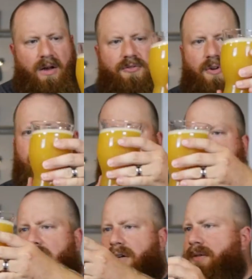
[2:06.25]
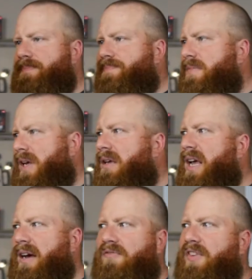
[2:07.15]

From the color, yeah,